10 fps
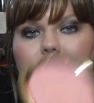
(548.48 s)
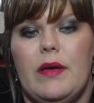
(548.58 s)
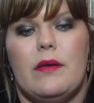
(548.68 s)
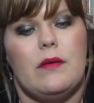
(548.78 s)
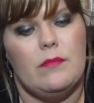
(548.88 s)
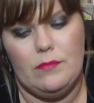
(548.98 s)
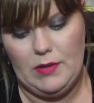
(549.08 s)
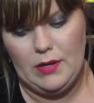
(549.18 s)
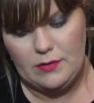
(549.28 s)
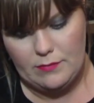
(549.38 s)
like
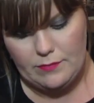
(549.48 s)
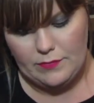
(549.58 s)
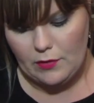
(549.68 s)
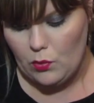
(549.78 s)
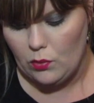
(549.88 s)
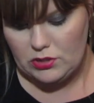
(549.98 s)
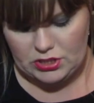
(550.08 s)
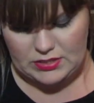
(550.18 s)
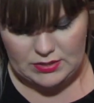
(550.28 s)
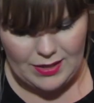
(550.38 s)
but they're
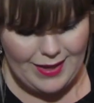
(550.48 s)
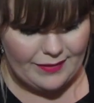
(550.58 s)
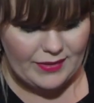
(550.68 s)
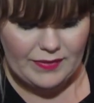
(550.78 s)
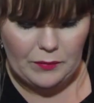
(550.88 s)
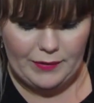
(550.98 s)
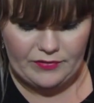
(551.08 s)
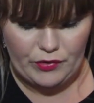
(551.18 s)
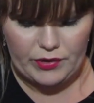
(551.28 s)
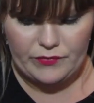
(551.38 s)
gorgeous I think they were
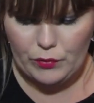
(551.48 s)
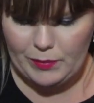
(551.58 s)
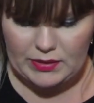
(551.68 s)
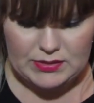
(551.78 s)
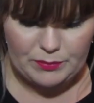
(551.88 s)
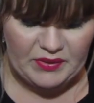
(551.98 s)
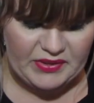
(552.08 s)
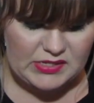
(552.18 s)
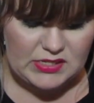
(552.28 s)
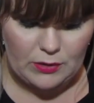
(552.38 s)
like 34 bucks a
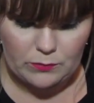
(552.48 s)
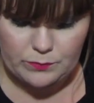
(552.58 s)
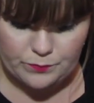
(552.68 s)
piece so